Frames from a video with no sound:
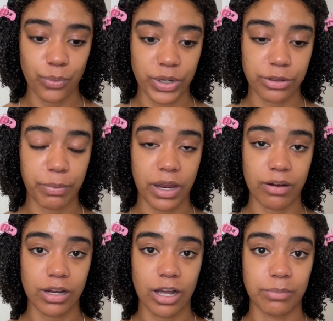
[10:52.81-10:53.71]
with
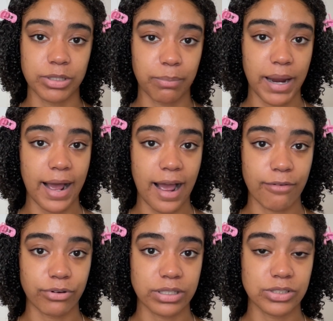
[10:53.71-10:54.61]
pairing up the black
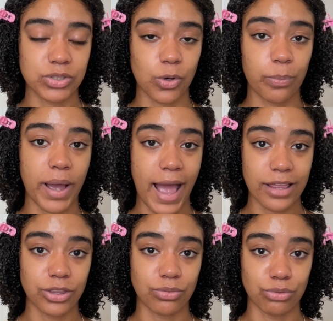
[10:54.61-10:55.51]
African soap
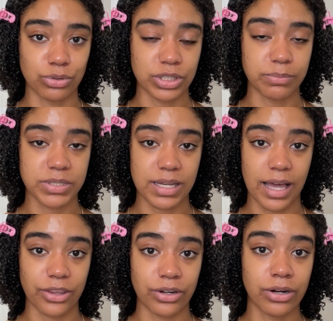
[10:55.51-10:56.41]
and the rosehip
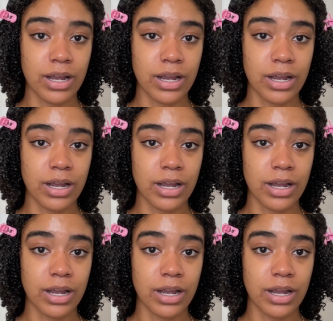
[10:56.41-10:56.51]
together.